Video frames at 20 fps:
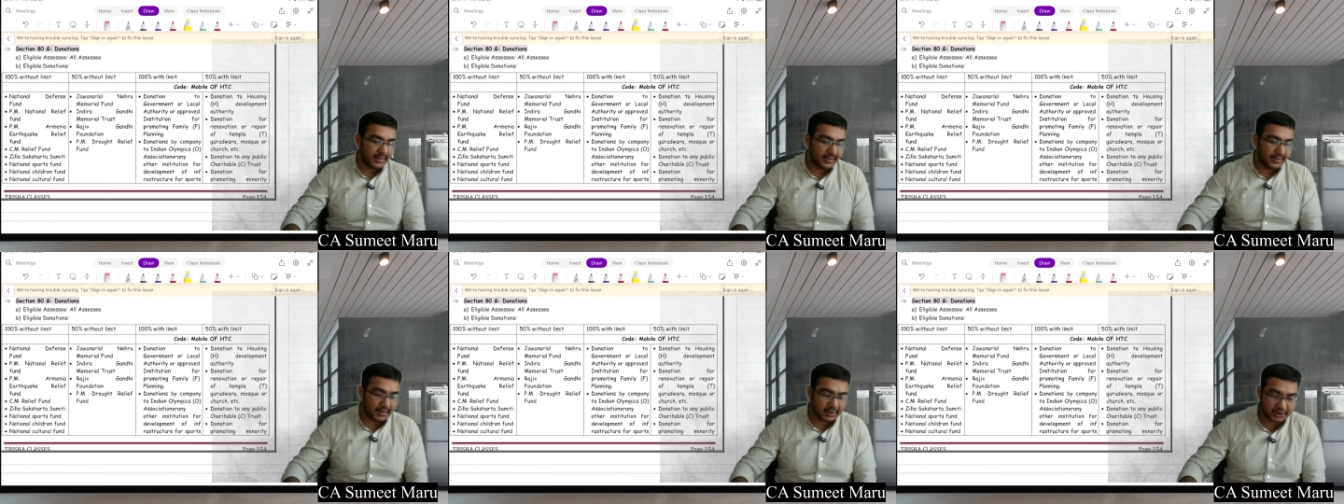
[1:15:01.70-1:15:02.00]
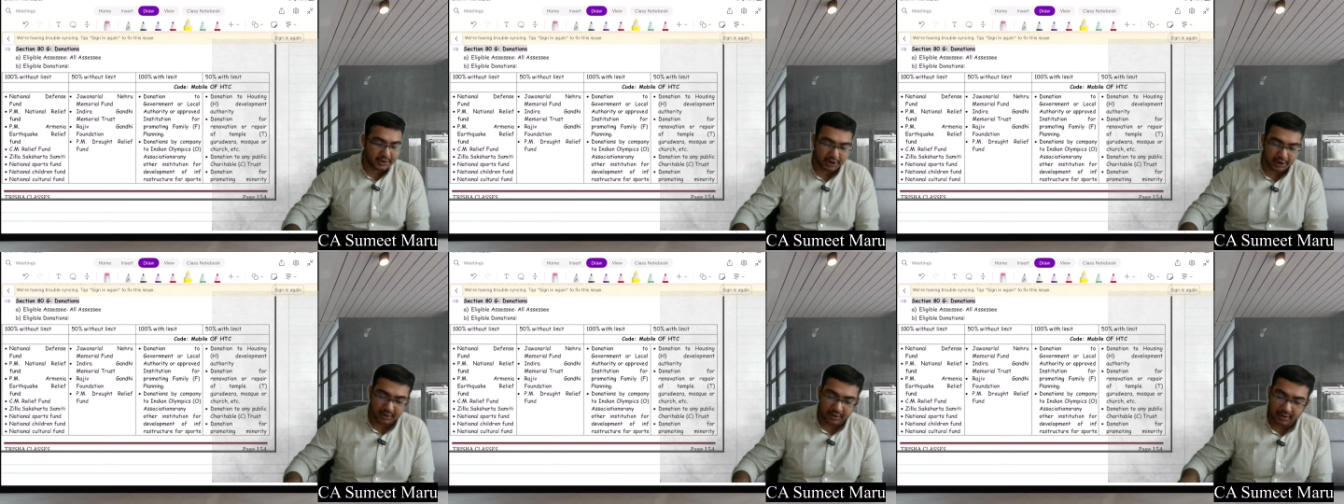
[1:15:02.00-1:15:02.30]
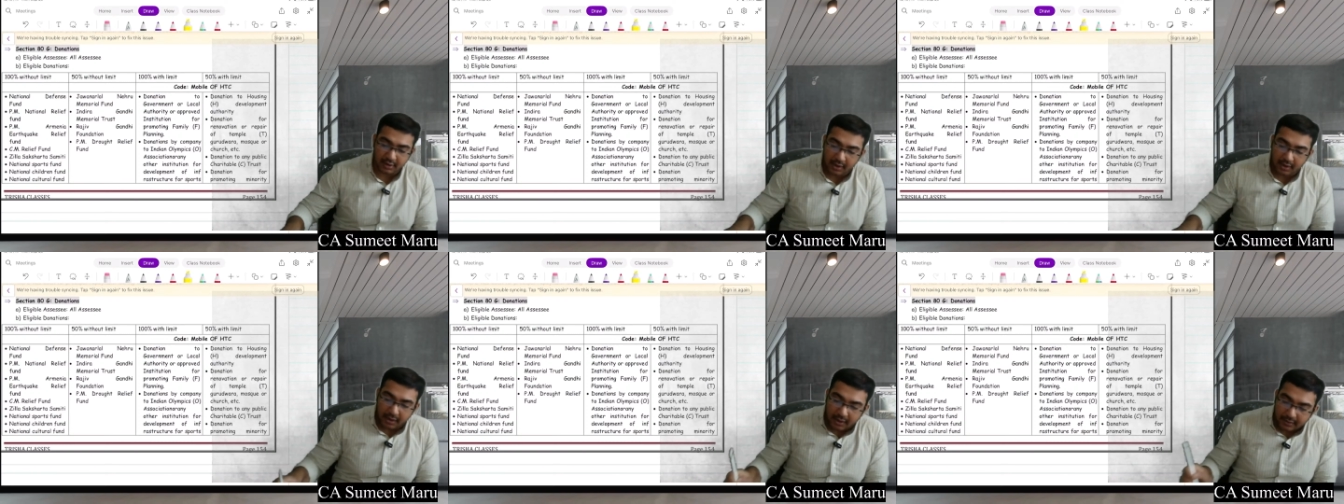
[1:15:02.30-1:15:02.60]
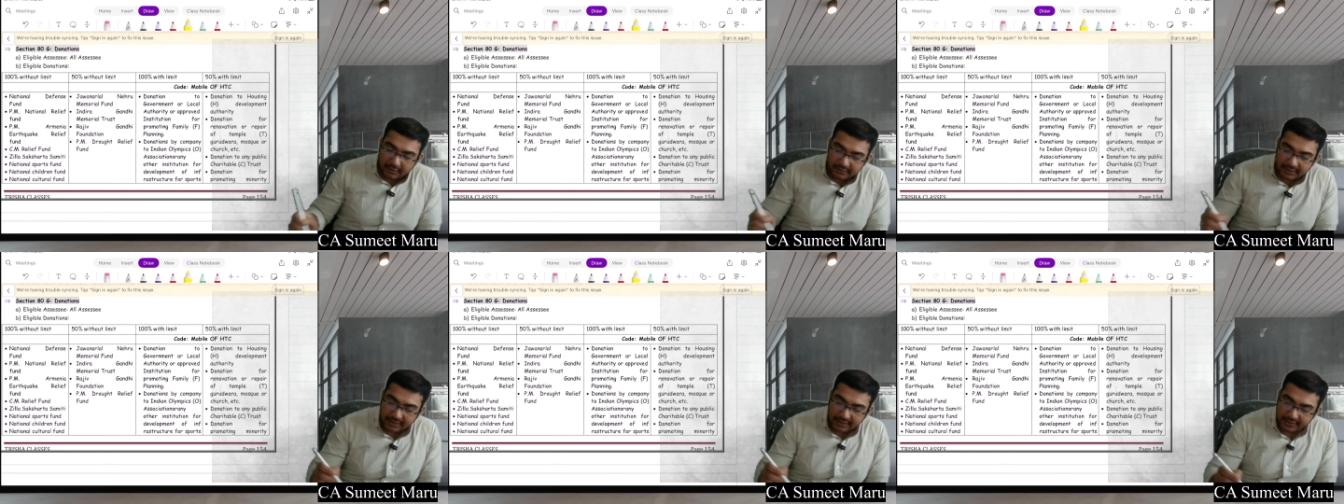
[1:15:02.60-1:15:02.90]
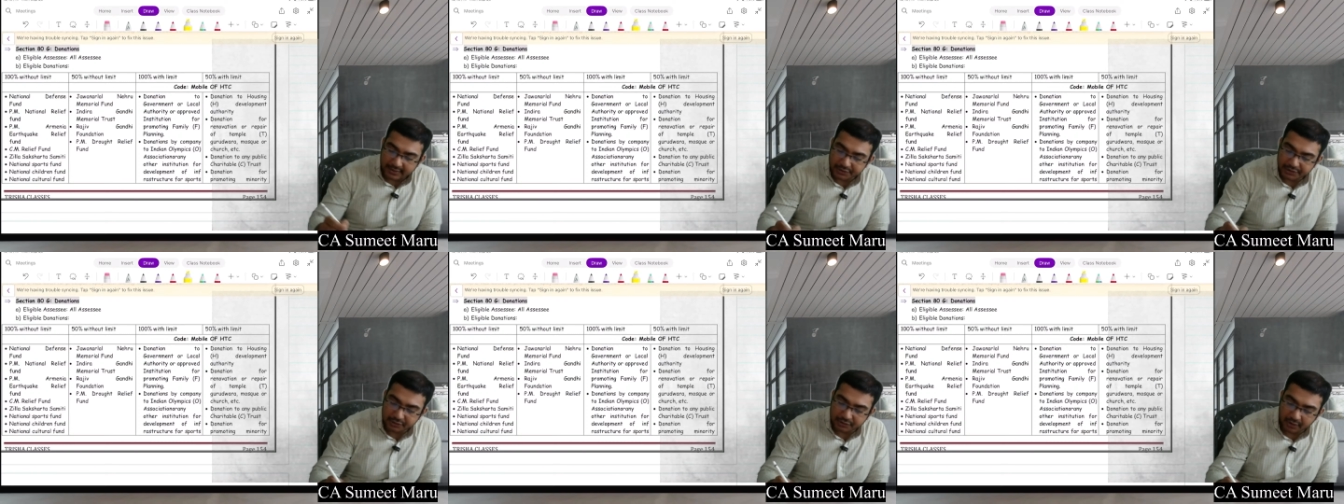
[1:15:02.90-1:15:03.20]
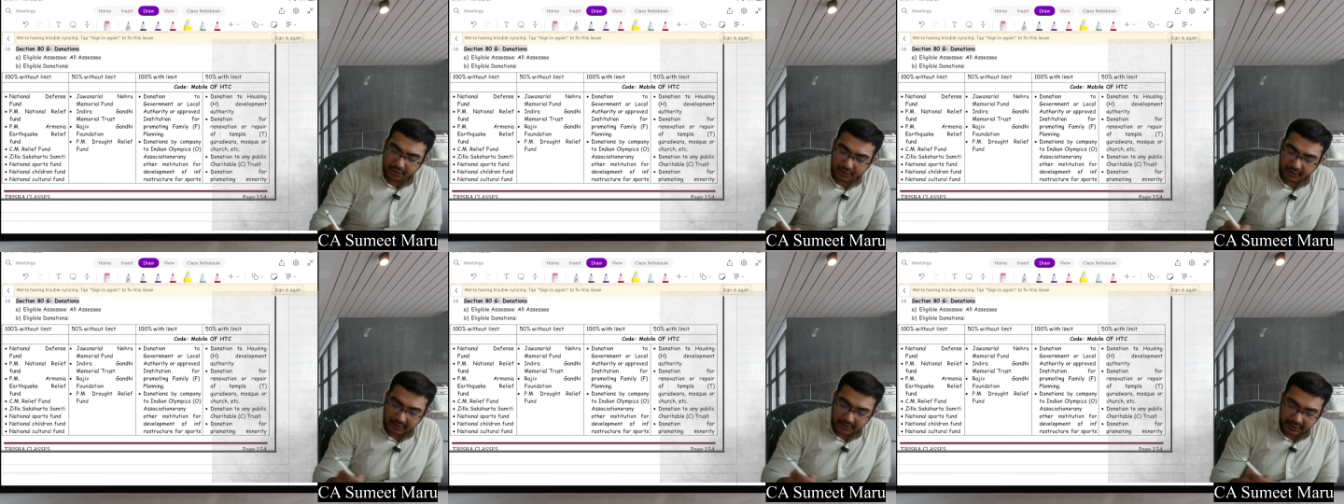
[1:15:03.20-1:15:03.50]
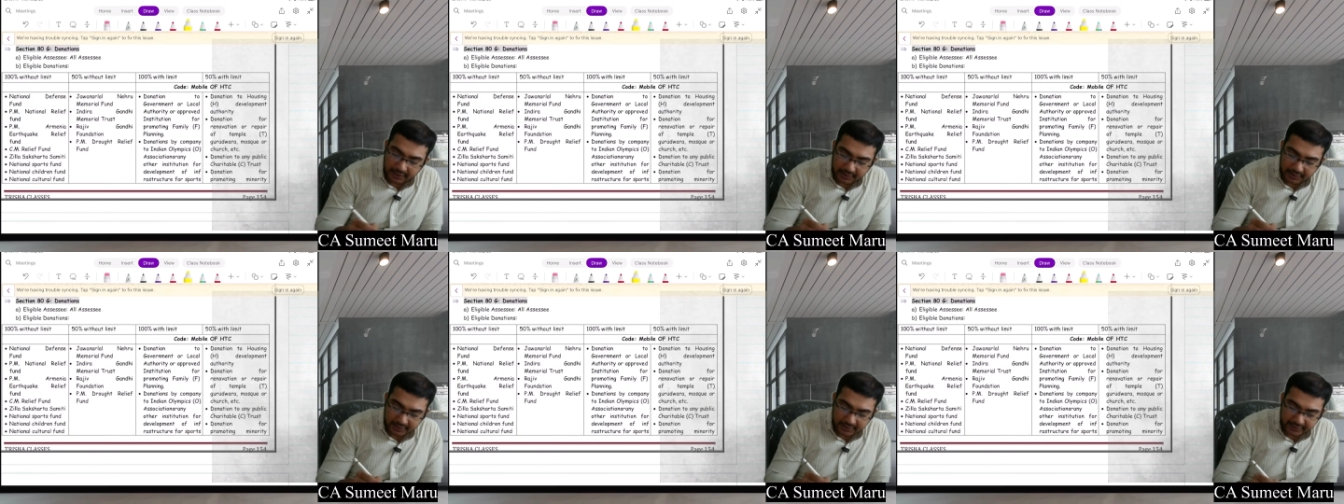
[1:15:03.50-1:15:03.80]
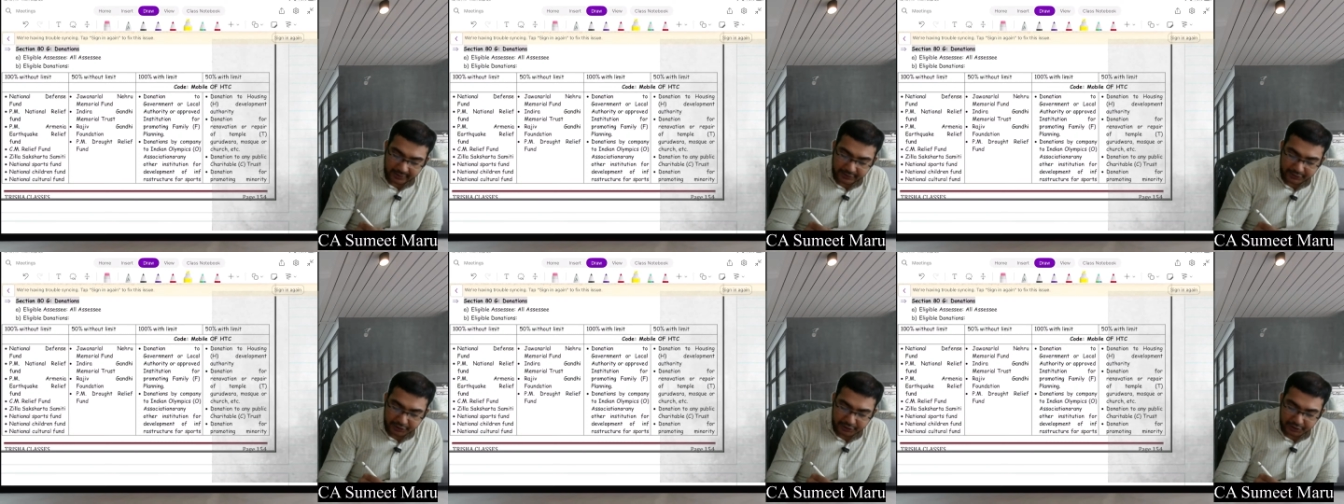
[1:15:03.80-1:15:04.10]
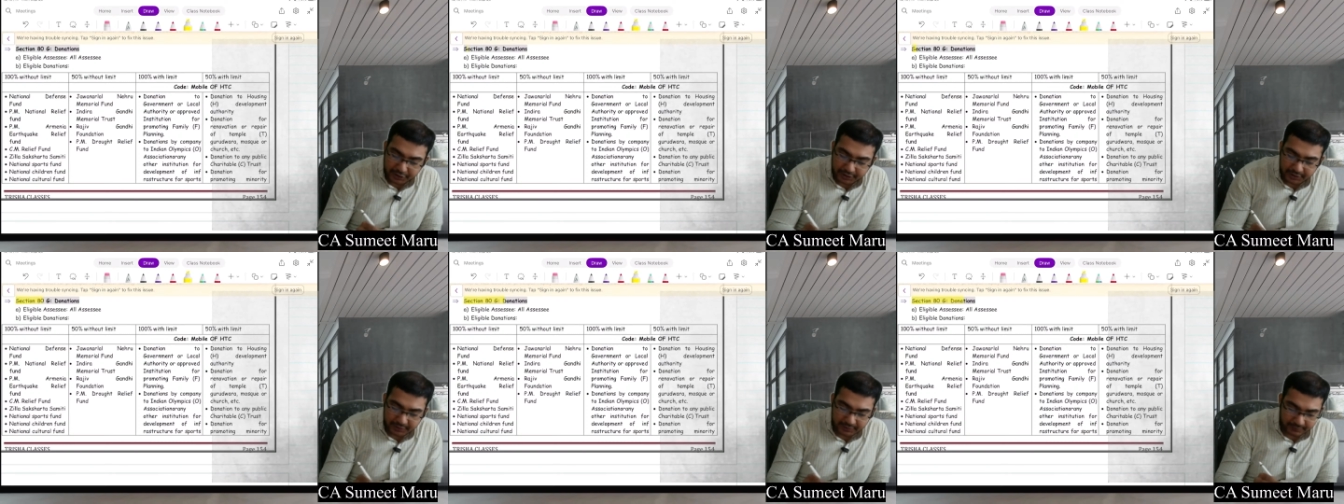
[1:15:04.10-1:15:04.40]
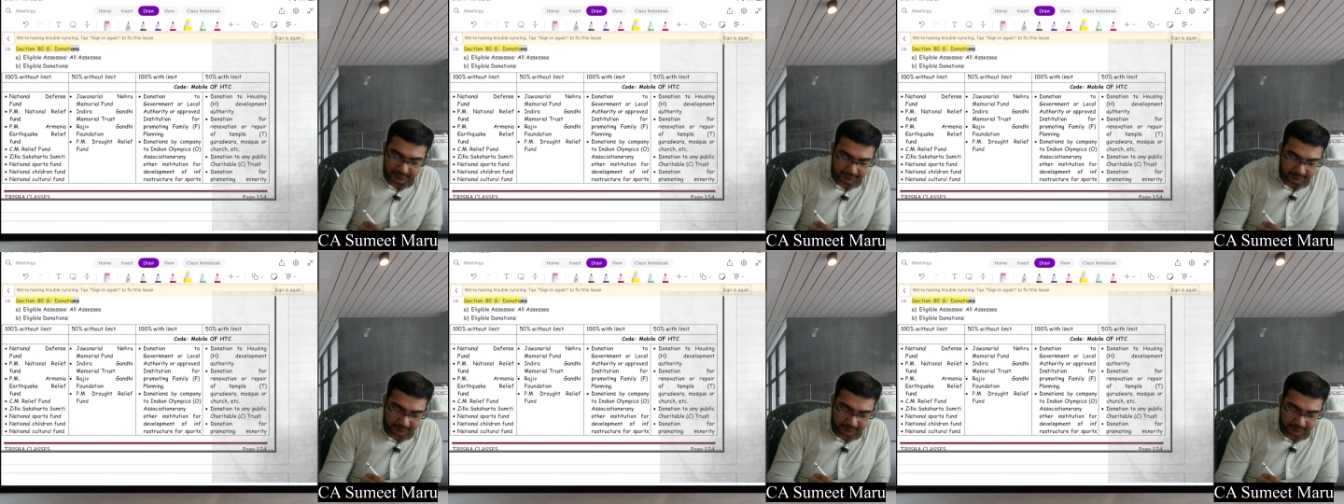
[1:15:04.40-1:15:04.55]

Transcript: deduction, that is your ATG.